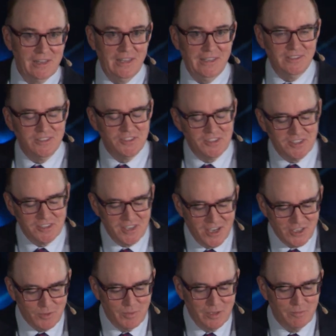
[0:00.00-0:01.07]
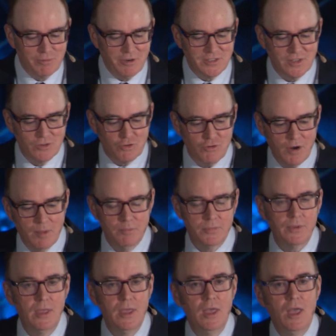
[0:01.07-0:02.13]
leader's discussion with President Trump.
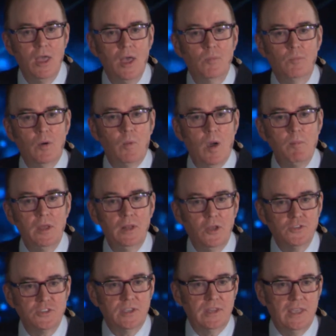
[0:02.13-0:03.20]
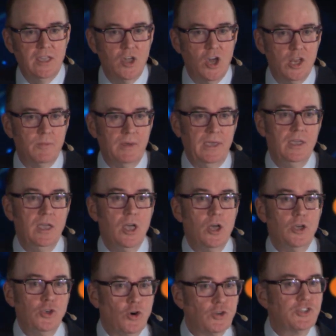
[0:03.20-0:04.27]
But when one looks at the economy,
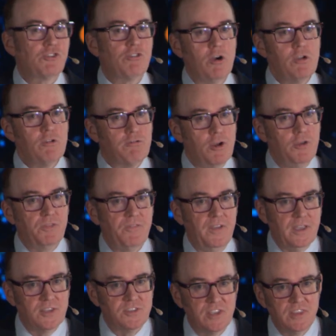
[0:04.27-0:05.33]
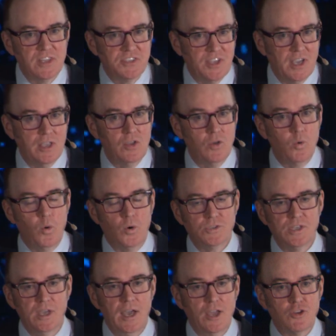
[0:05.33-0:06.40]
your strong growth figures in the second
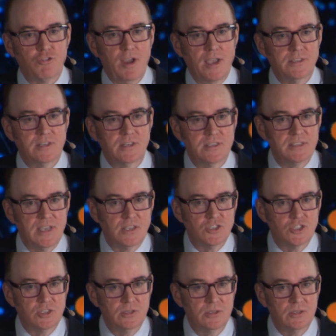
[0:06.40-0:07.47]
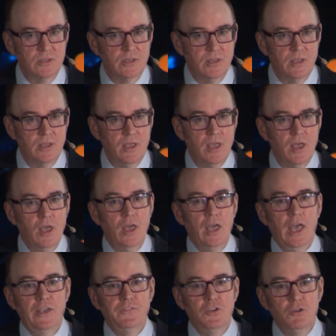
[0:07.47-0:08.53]
quarter attracted attention.
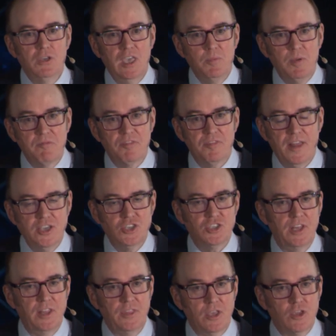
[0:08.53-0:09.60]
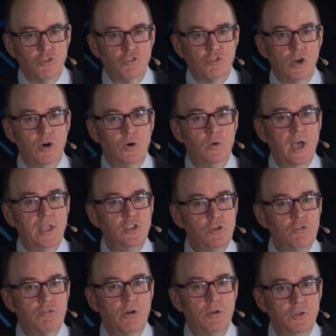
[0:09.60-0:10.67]
If you keep inflation under control and
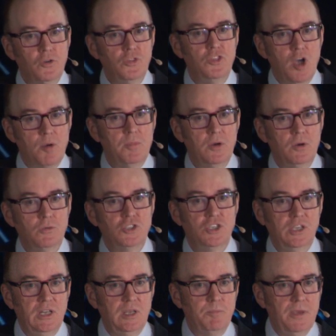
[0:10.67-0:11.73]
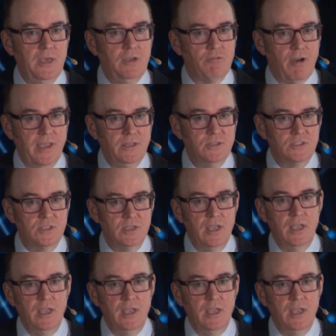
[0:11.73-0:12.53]
you grow your nominal GDP rate,